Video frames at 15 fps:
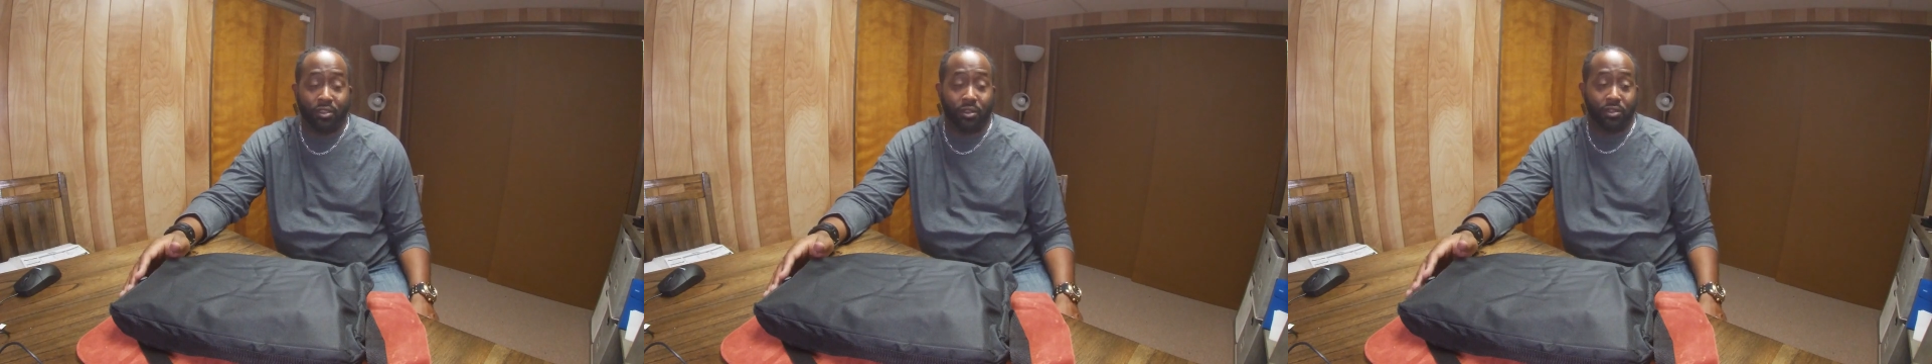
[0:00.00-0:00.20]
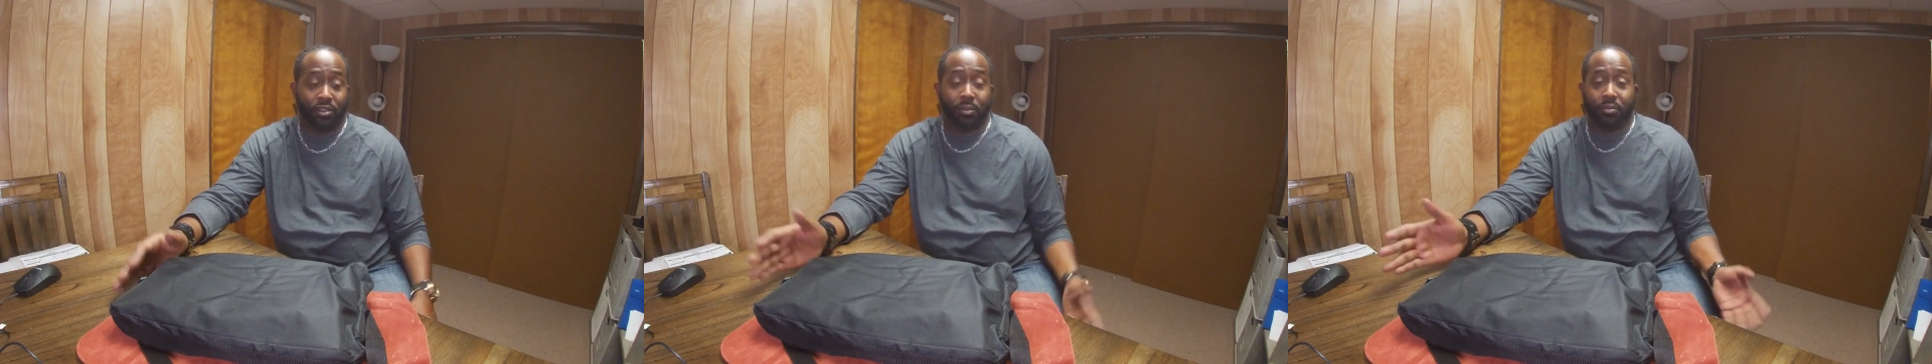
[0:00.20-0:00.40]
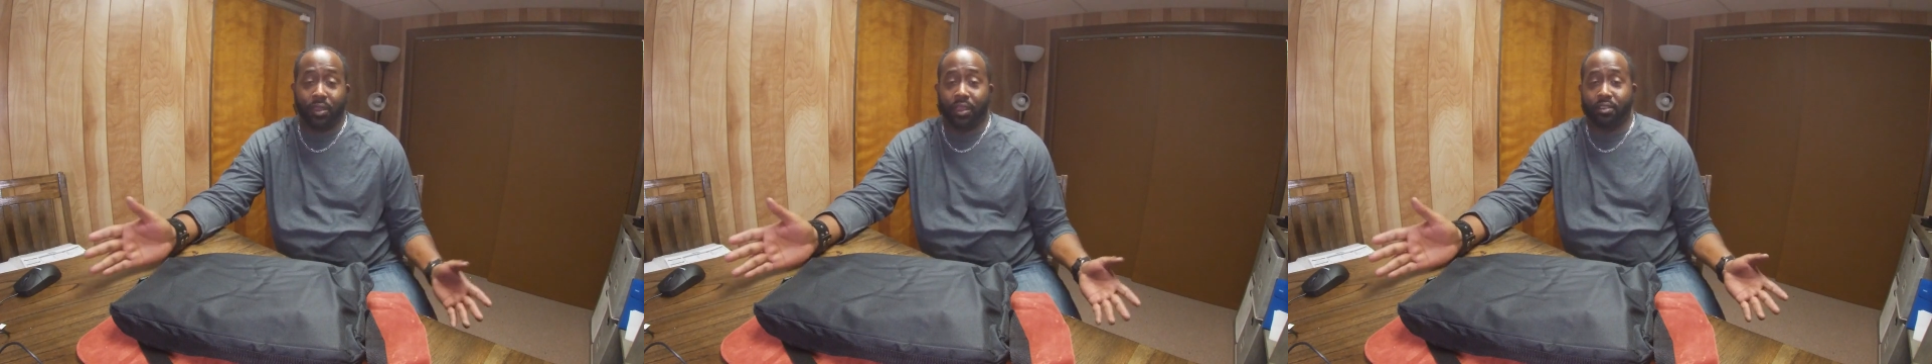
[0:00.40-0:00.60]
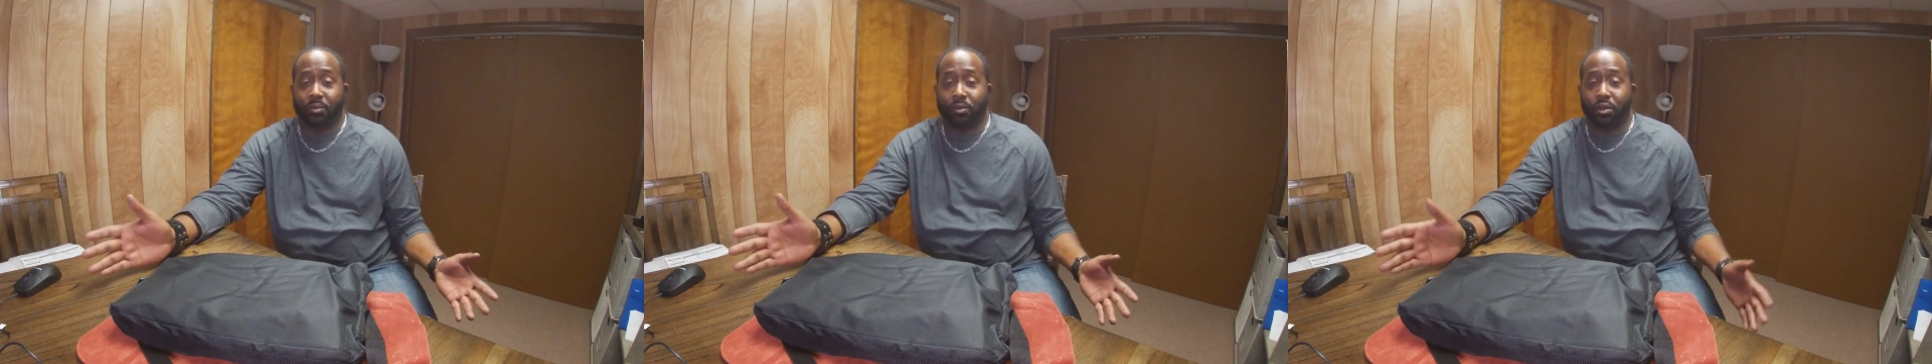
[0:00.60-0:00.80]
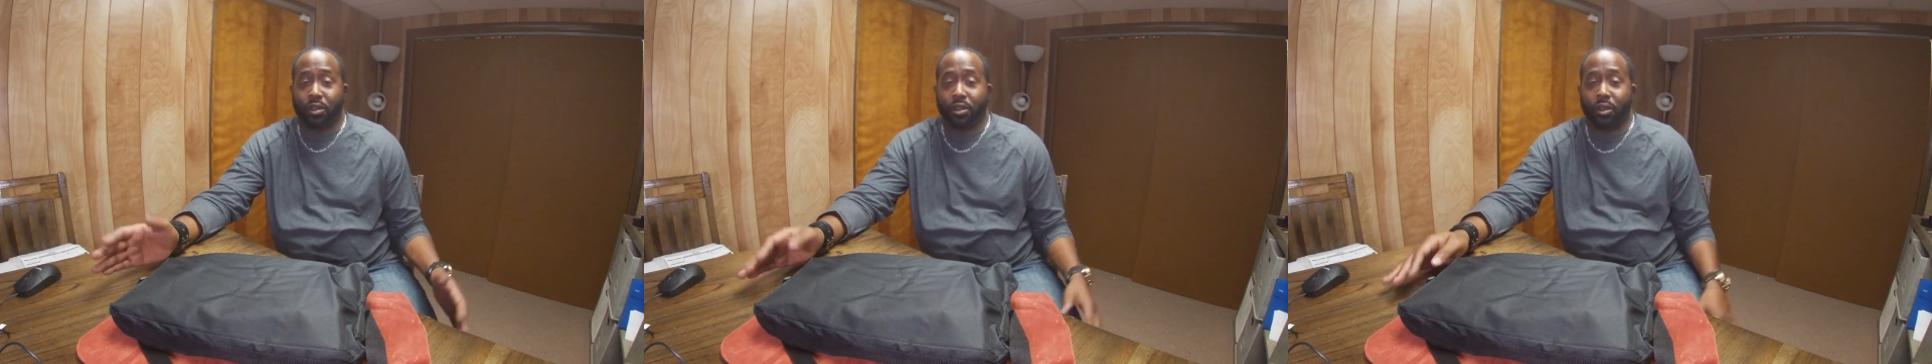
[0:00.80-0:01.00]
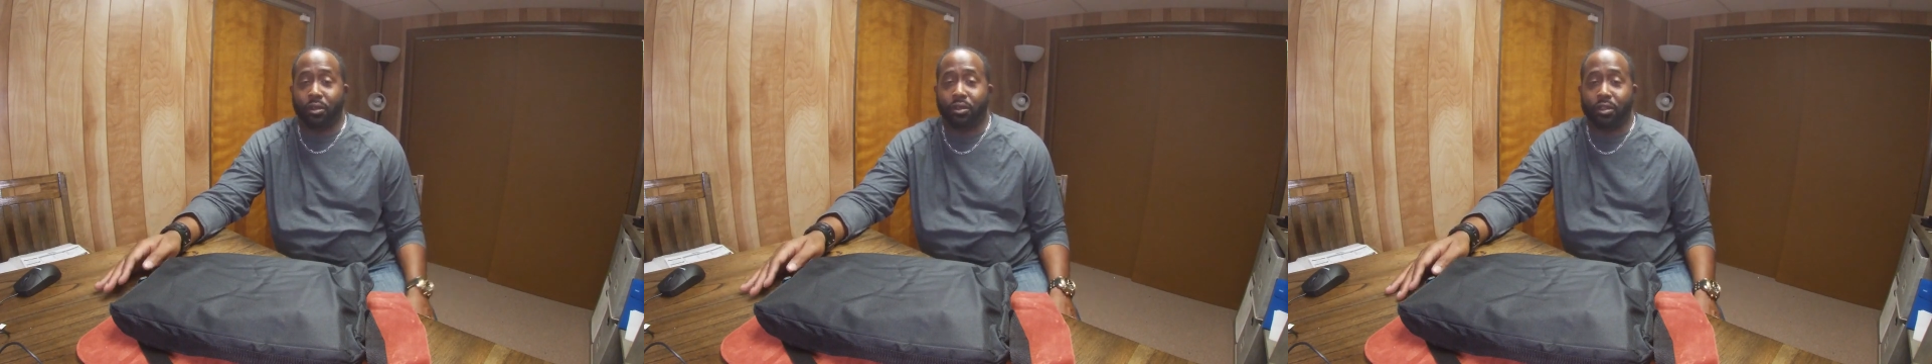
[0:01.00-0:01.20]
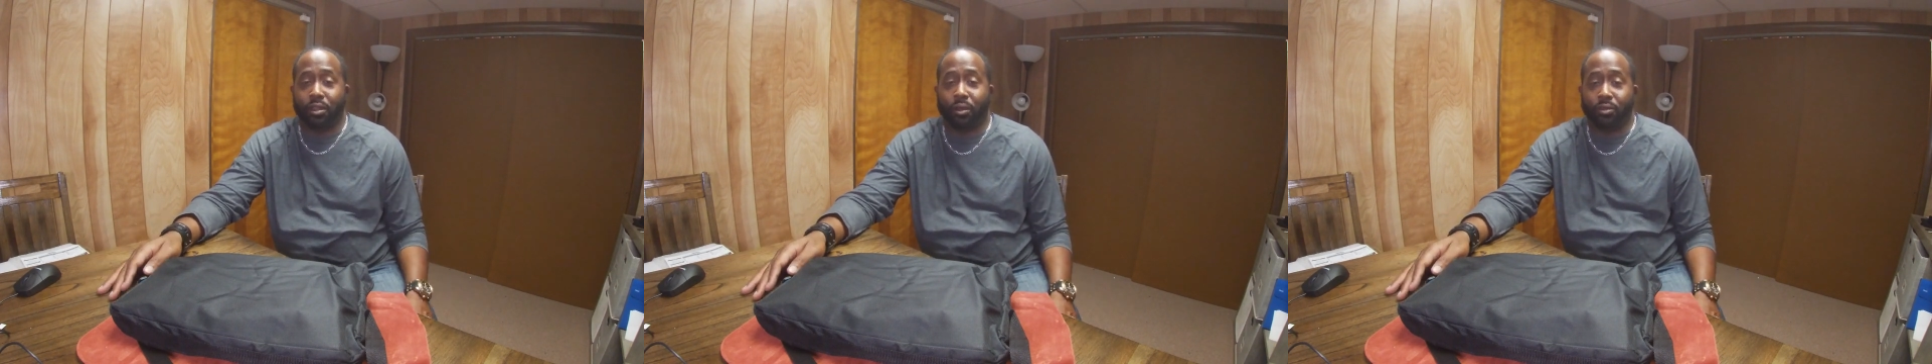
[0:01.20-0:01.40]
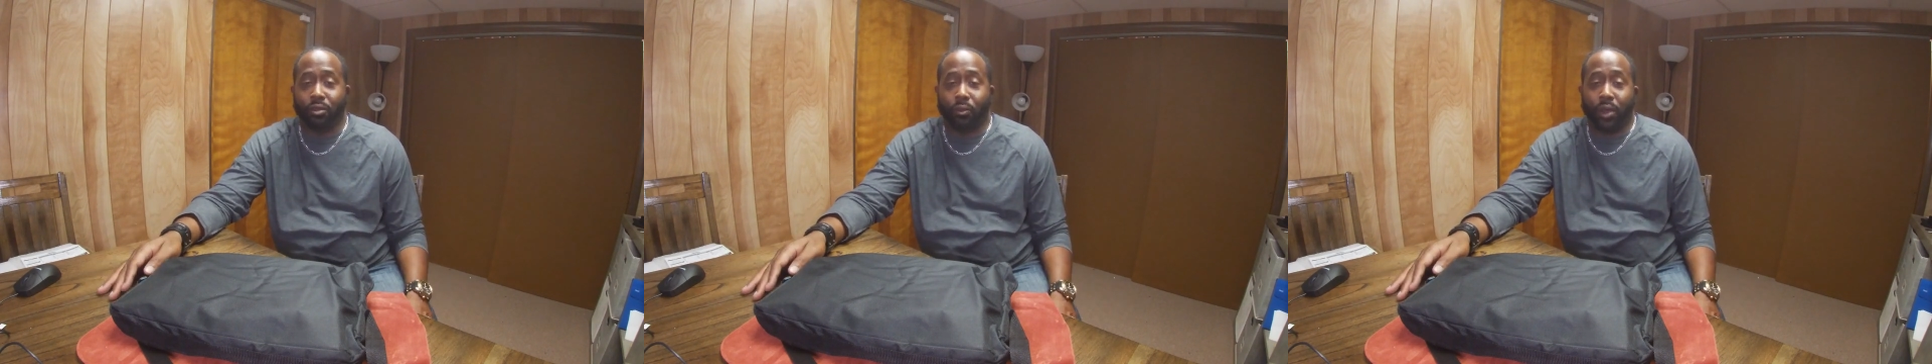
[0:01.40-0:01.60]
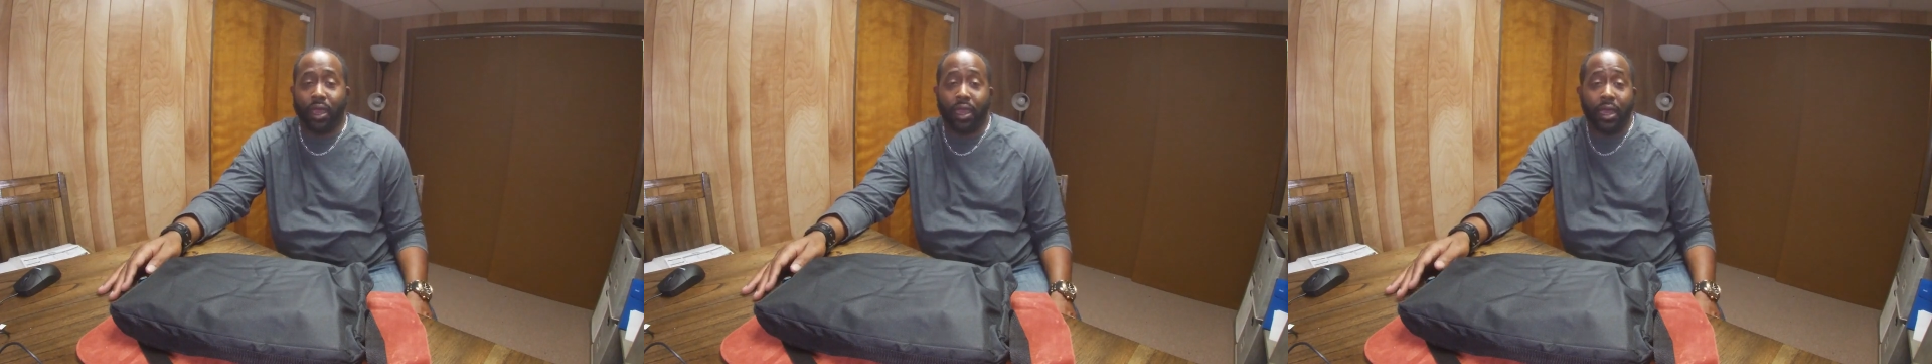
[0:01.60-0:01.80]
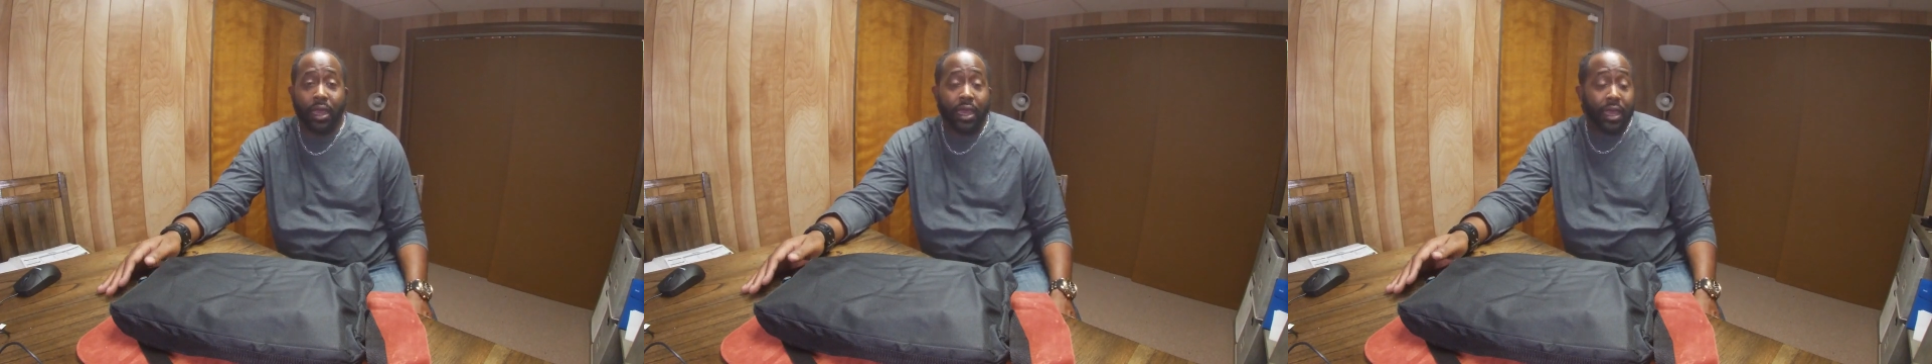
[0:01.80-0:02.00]
So some things I'm going to learn along the
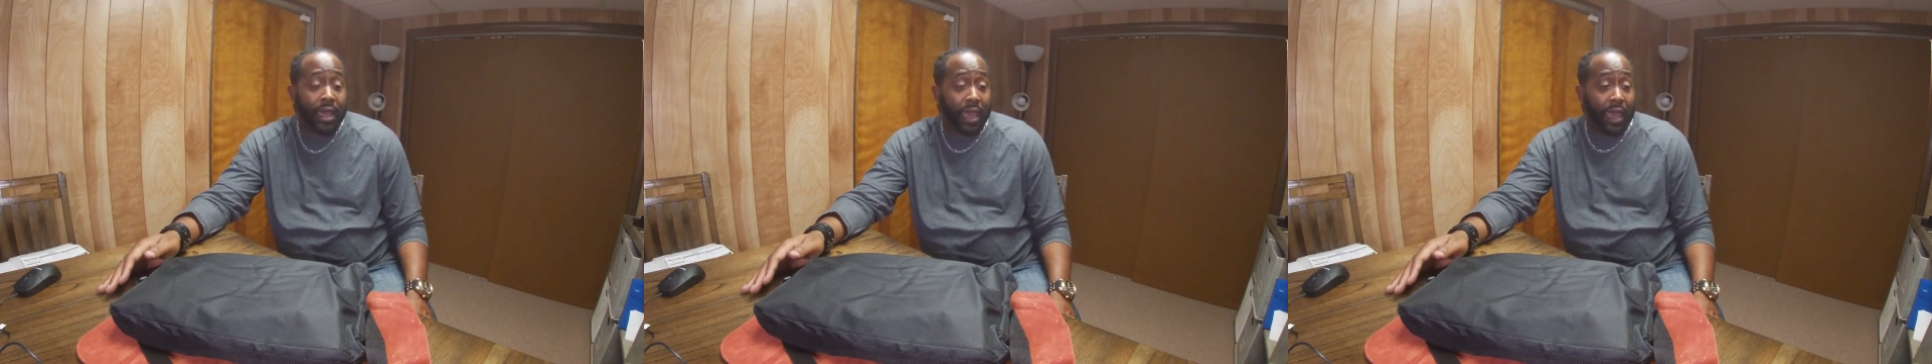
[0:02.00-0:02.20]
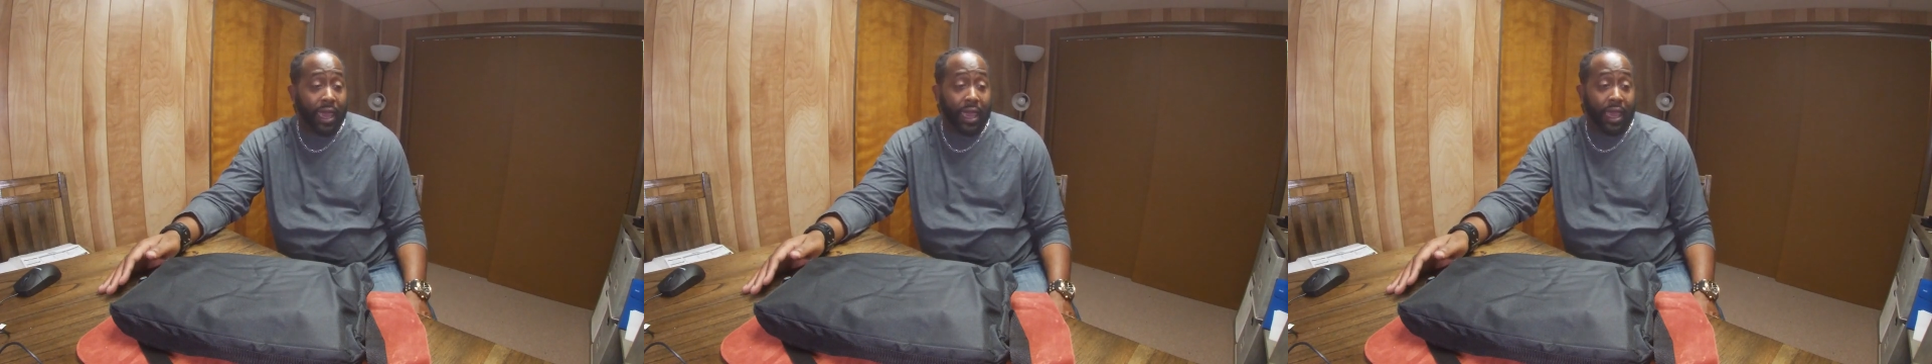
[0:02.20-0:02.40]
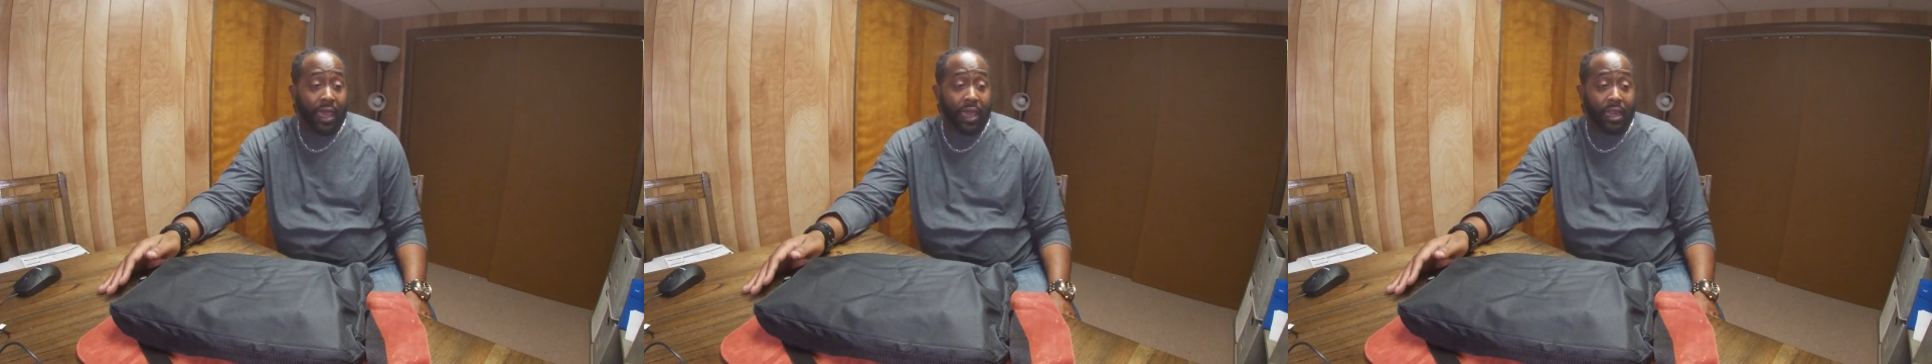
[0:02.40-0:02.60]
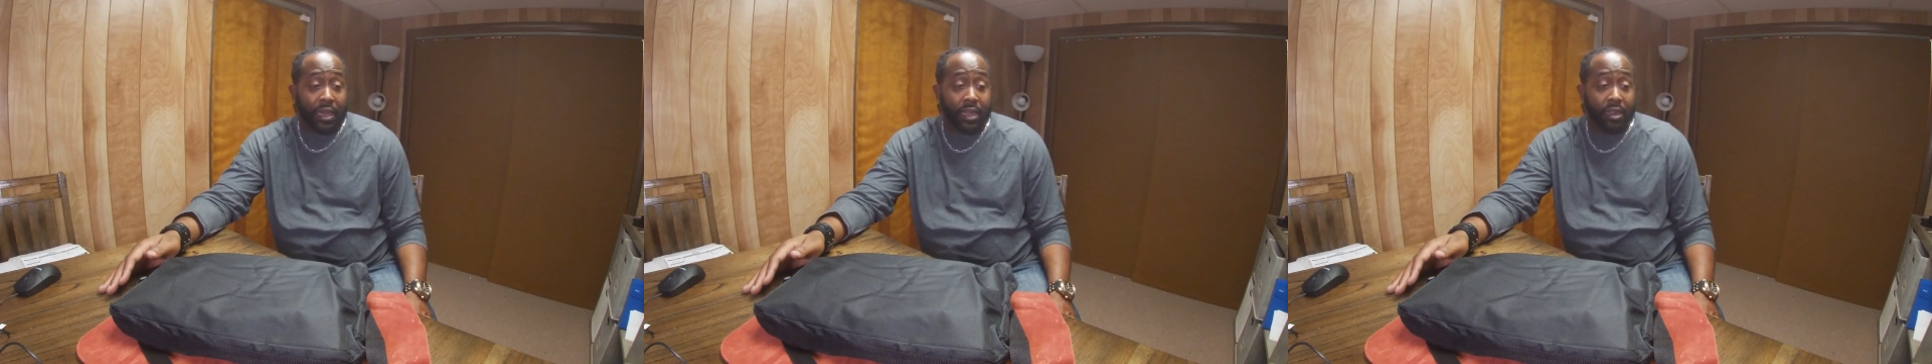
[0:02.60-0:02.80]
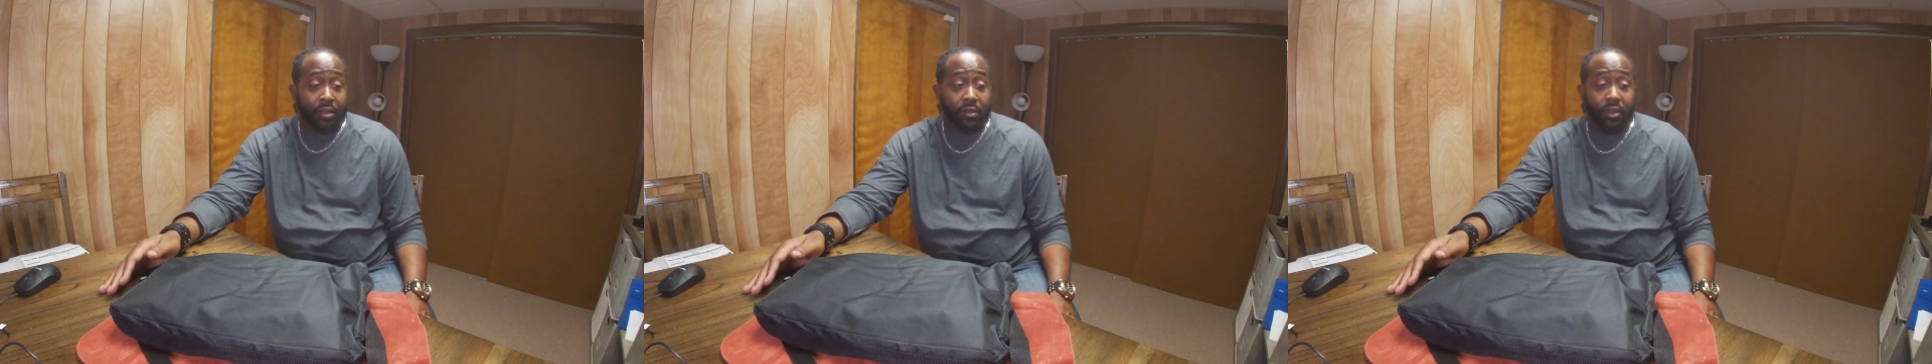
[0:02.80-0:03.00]
way, and